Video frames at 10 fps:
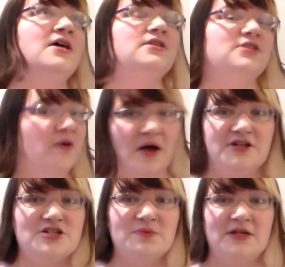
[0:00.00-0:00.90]
so
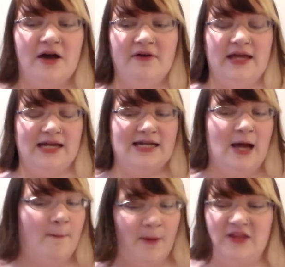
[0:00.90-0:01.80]
I just went out
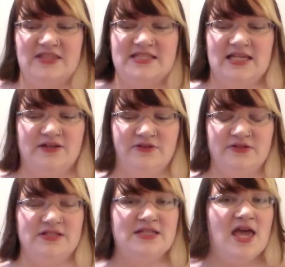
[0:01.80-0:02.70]
and bought the
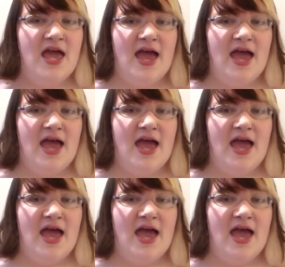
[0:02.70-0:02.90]
singles.